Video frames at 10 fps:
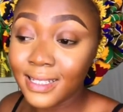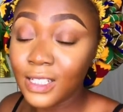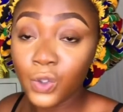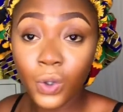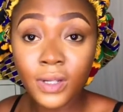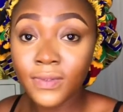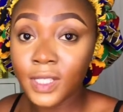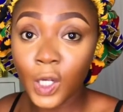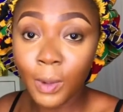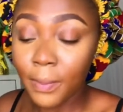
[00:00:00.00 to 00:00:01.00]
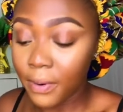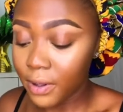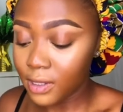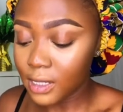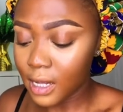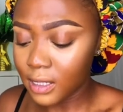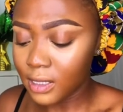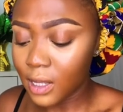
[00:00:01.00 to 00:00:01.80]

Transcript: did not even tell my parents that